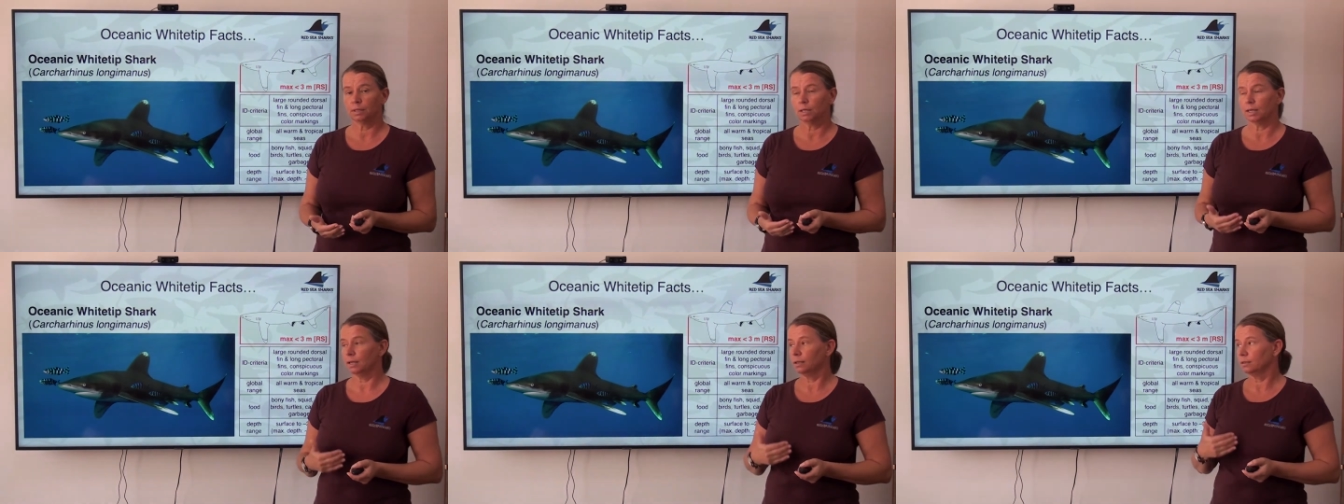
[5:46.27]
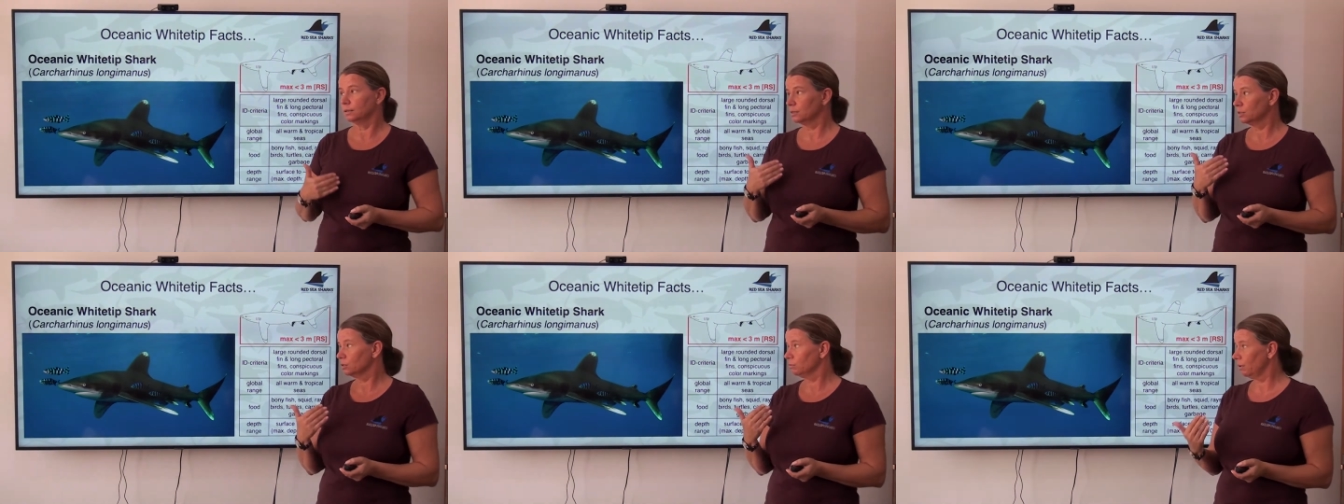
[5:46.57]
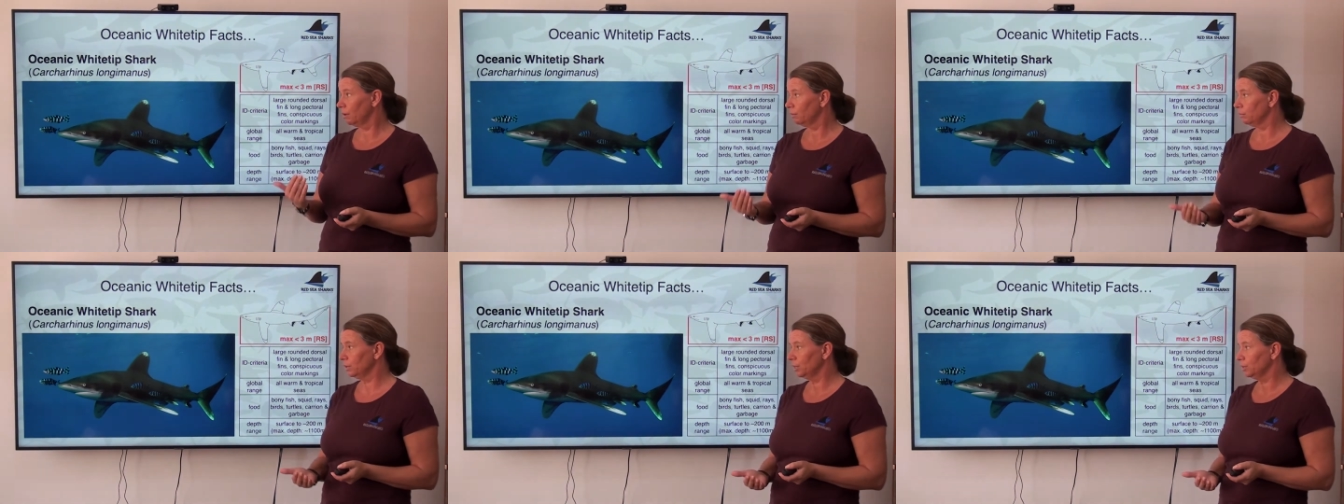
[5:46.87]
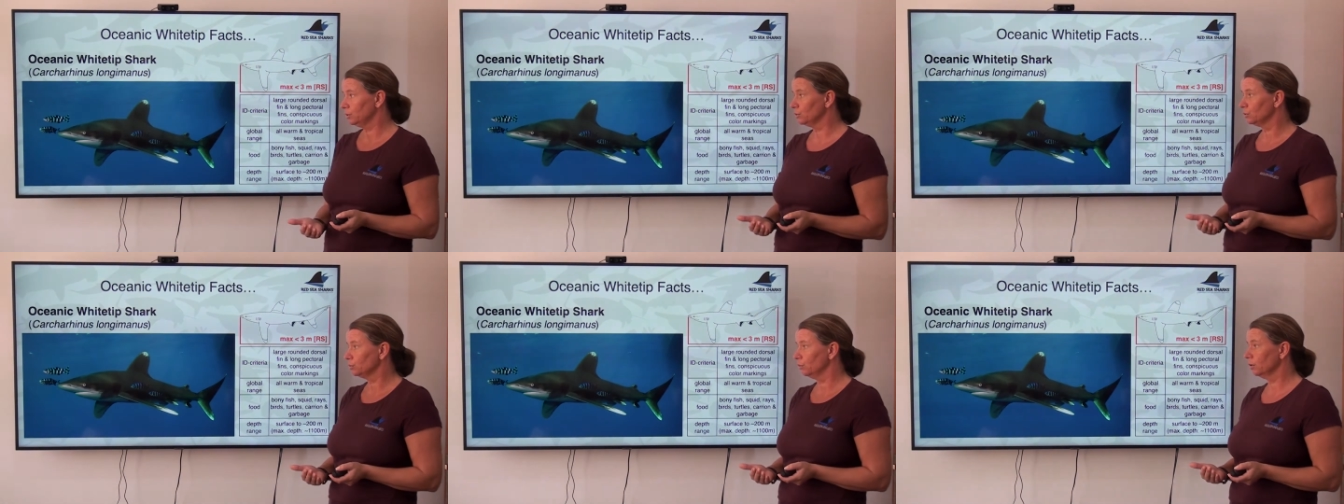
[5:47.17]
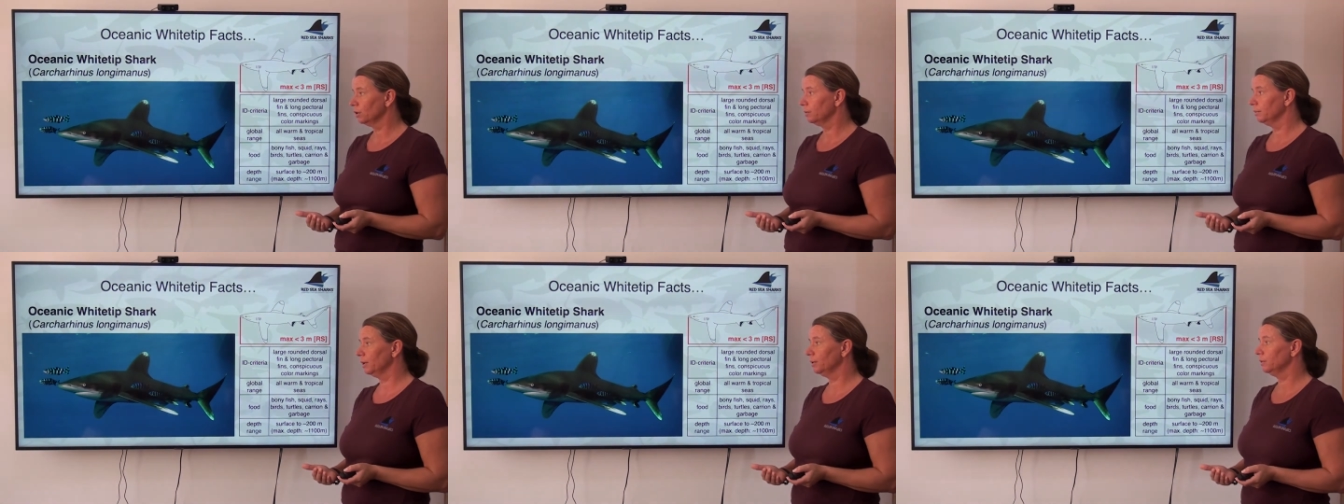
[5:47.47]
Yeah, this is why we need to
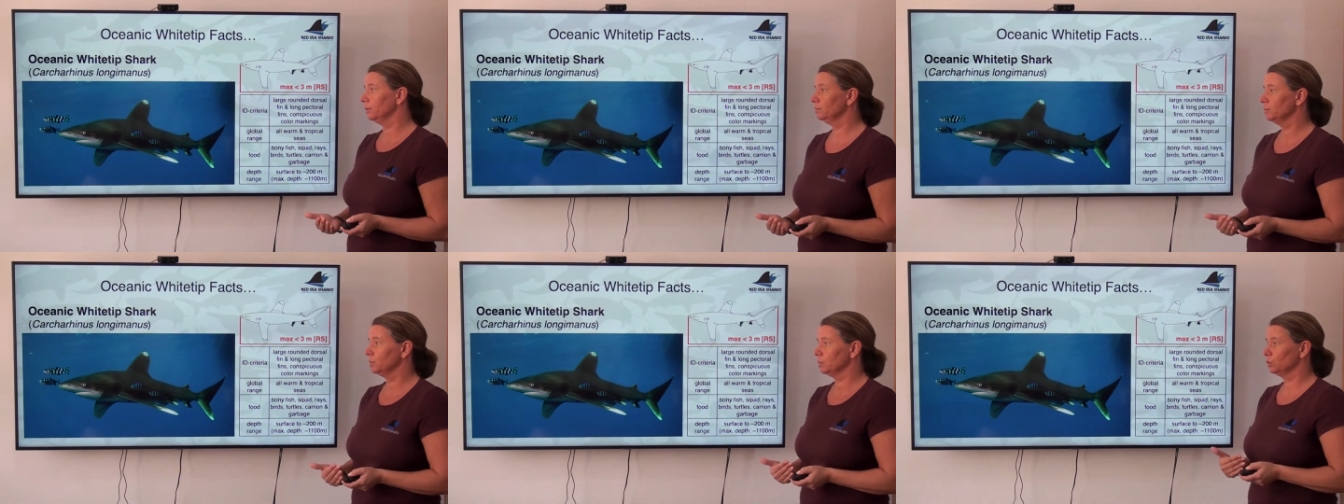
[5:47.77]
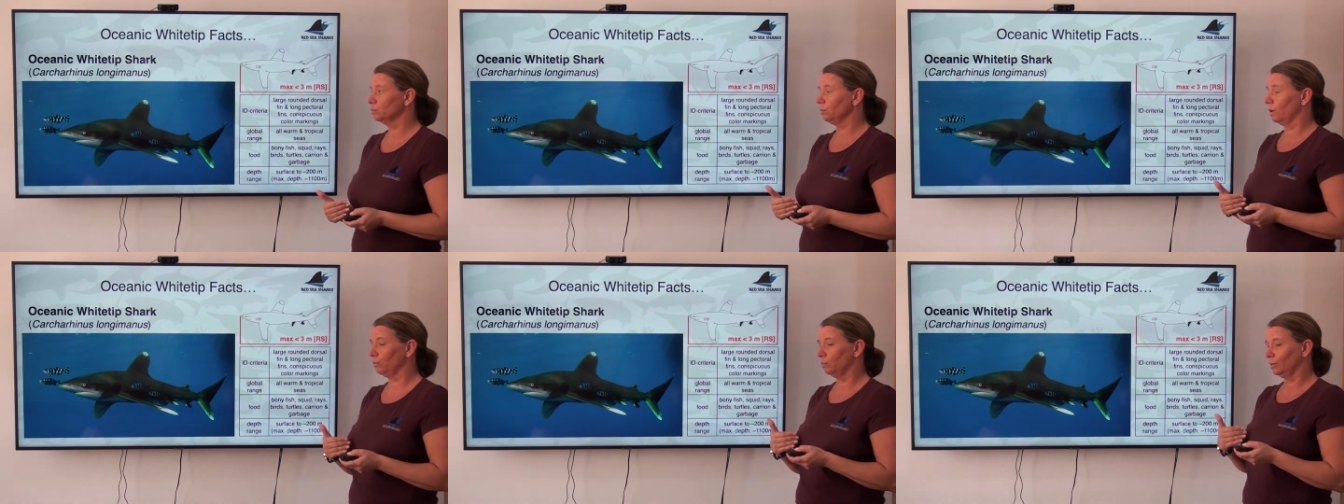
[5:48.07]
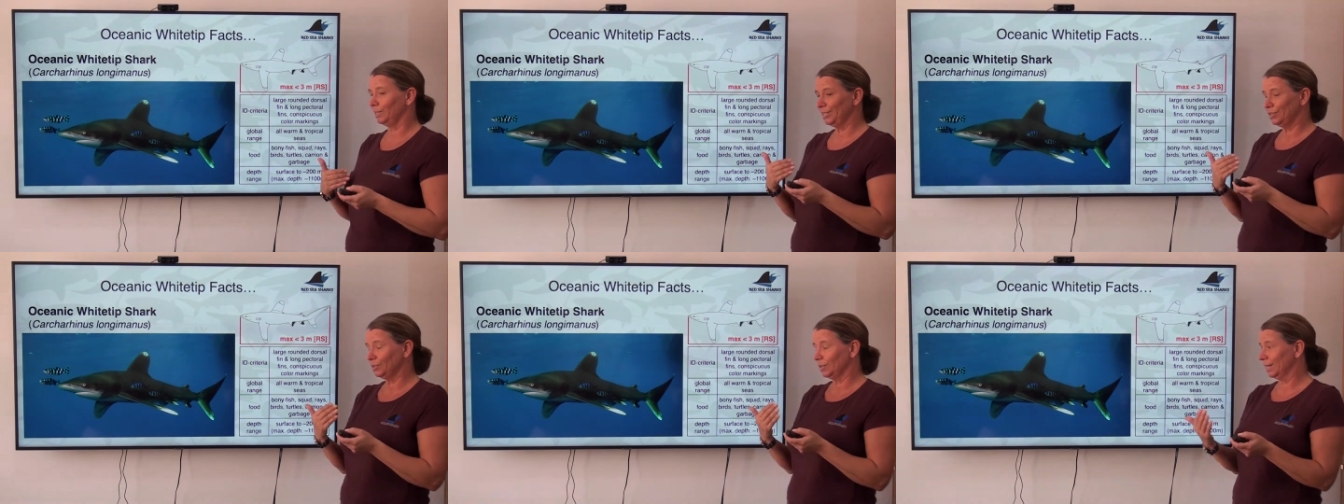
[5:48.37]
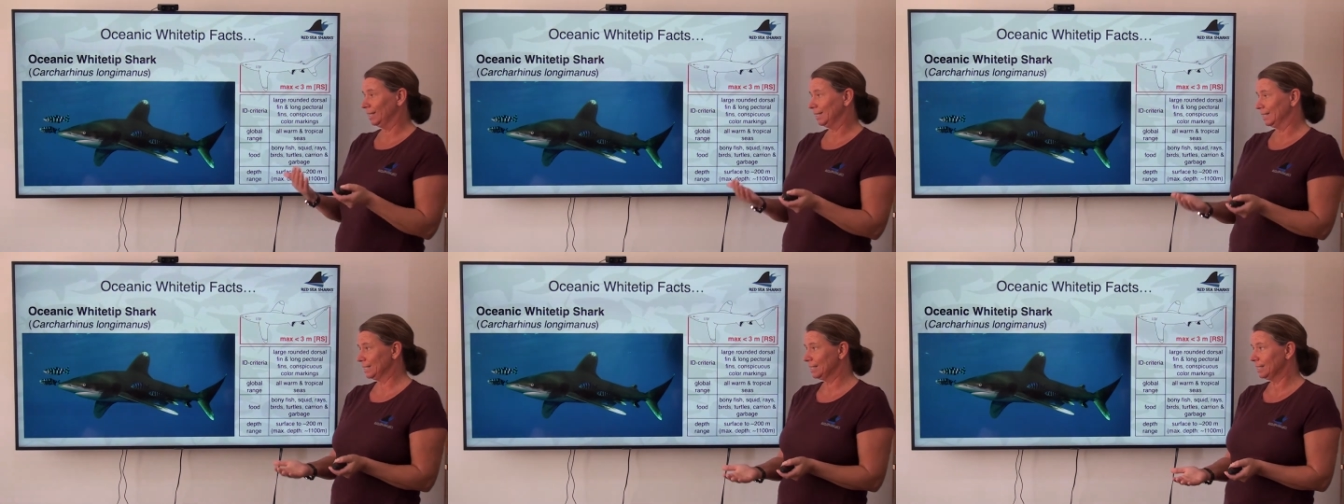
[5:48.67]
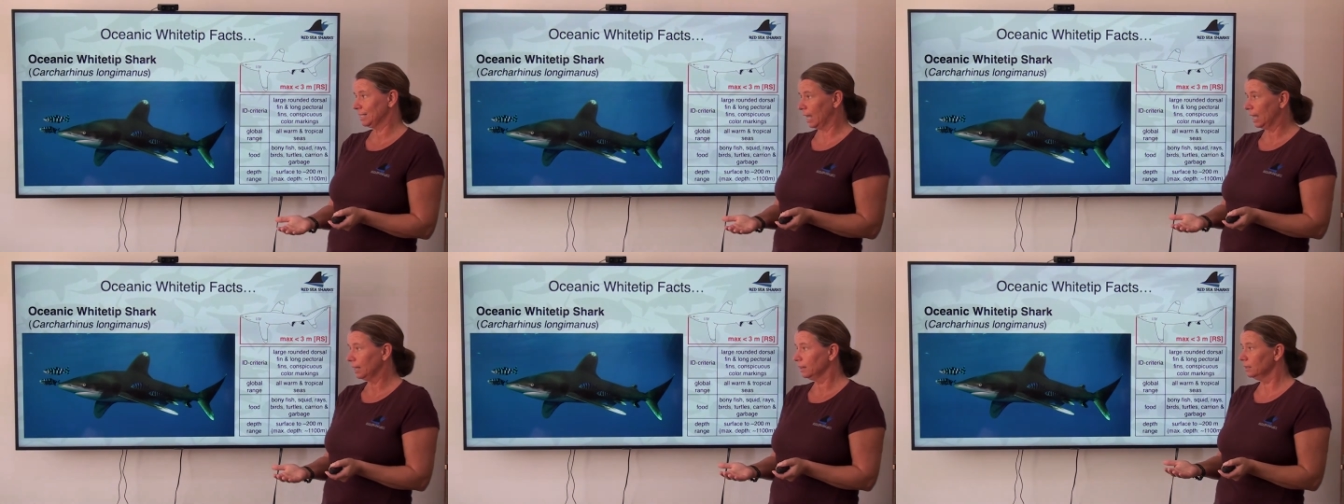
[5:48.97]
talk about them, this is why we need to
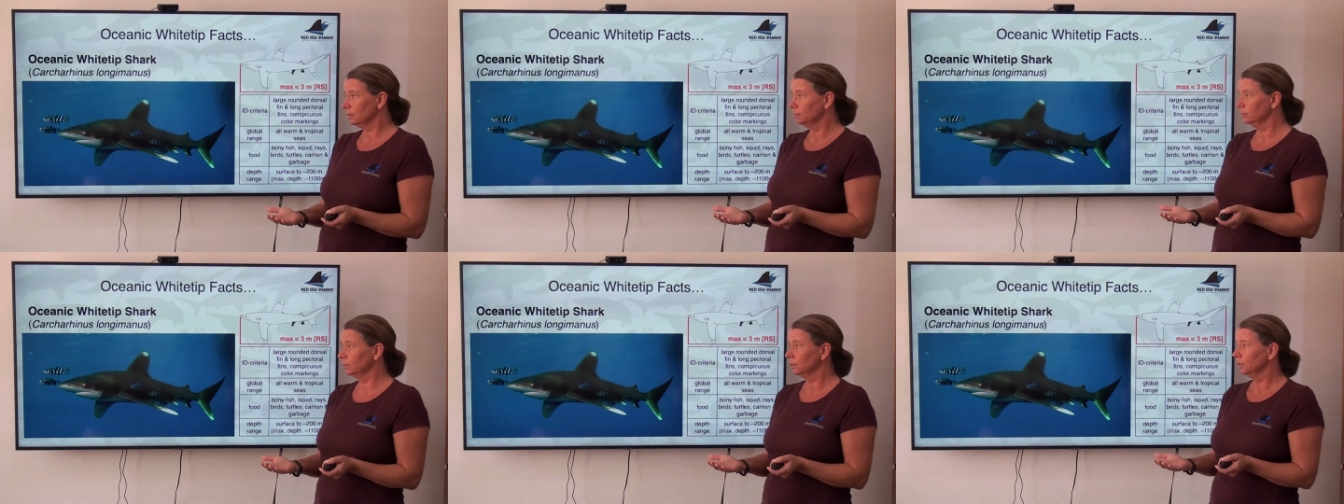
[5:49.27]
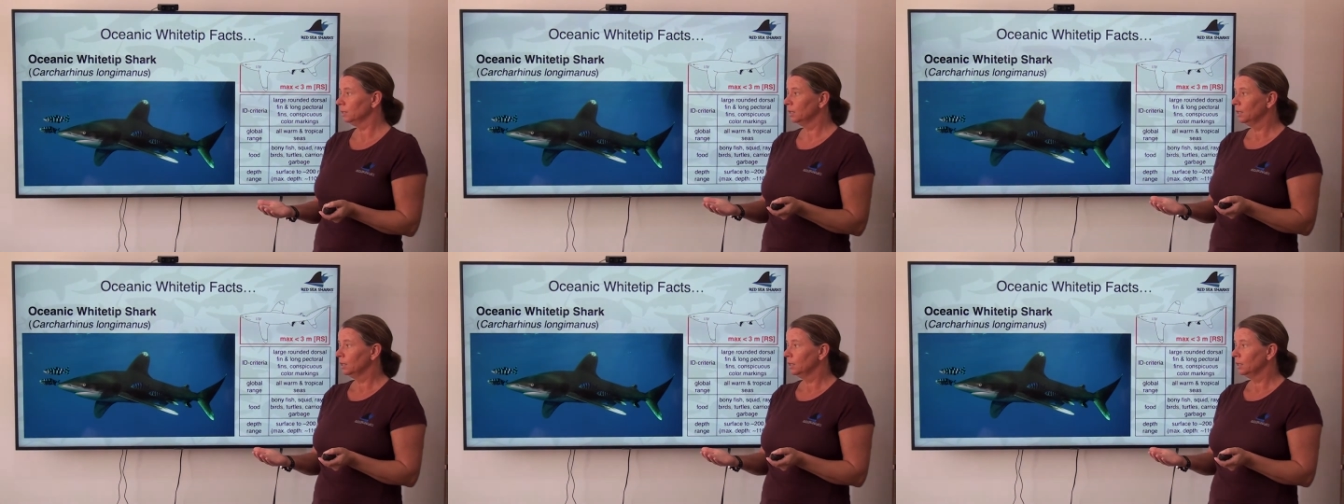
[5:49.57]
understand them.